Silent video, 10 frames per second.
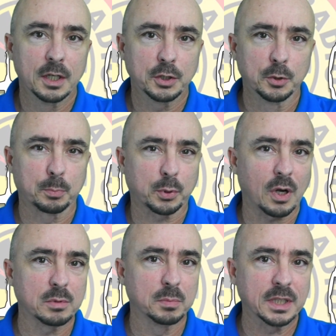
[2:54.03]
You're
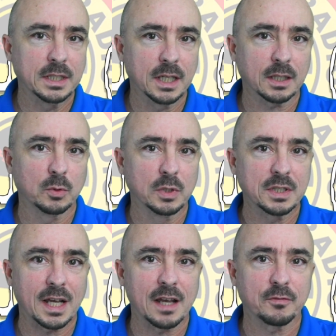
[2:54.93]
probably not going
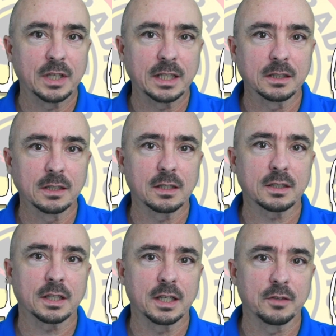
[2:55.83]
to have any
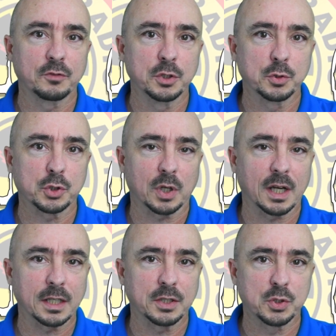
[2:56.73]
luck if you
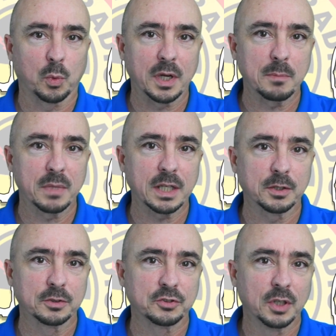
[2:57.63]
try twenty
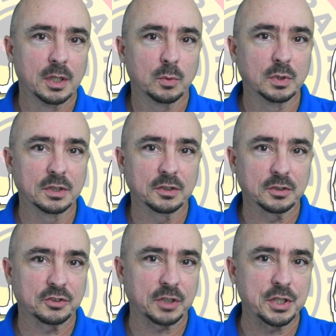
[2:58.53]
meters with a
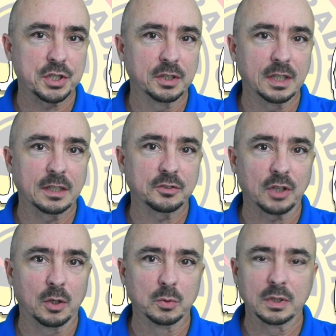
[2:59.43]
station that is
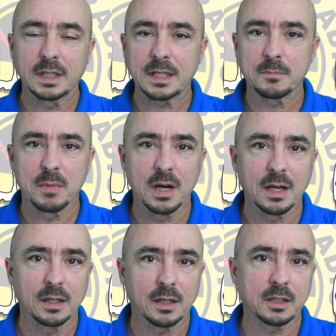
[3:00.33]
only uh, a